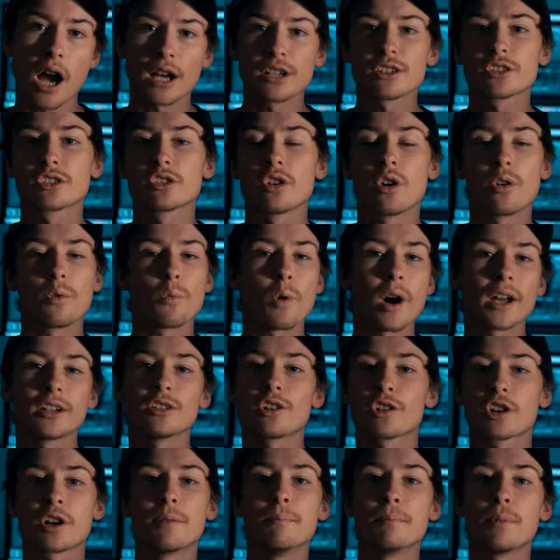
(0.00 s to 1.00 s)
I just thought, why
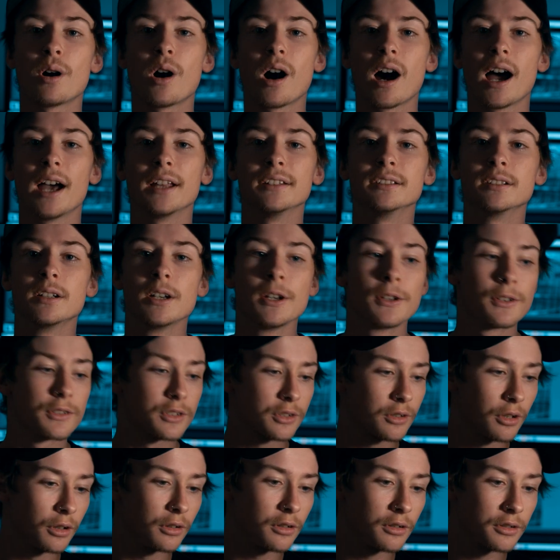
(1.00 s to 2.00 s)
not combine
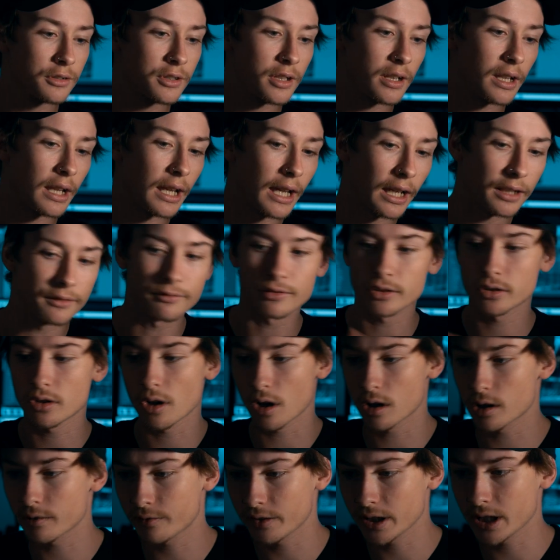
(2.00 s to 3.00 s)
scooters and
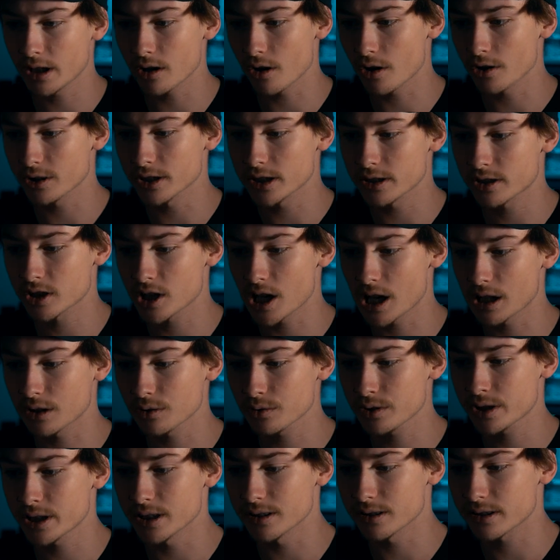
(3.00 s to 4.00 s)
photography on this
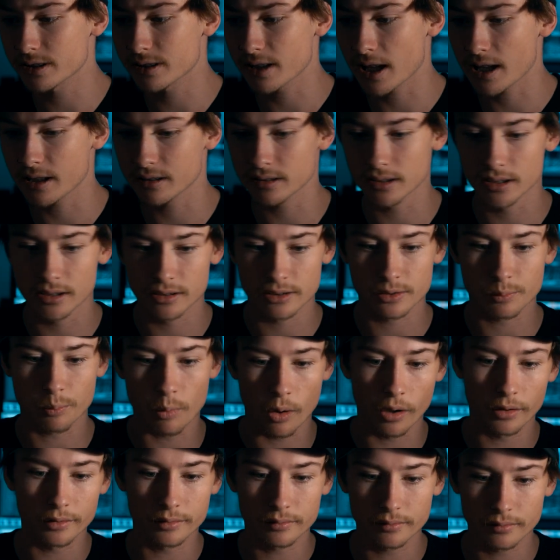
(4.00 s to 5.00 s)
channel, since that is
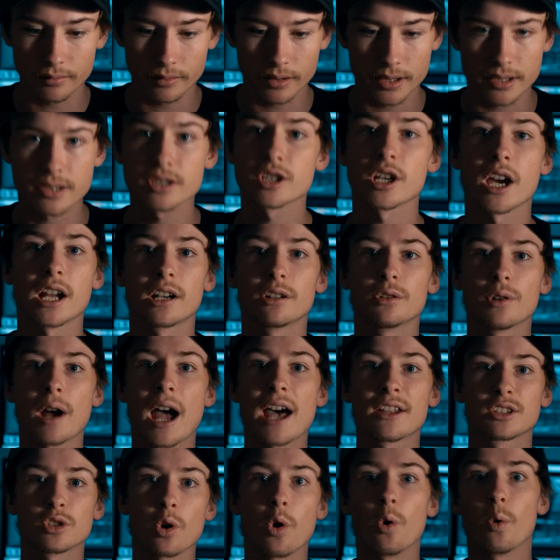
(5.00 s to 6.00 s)
what this channel
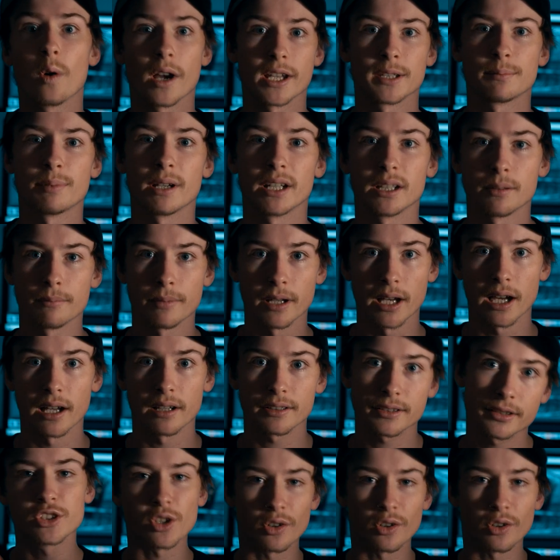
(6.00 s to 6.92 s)
has always been about.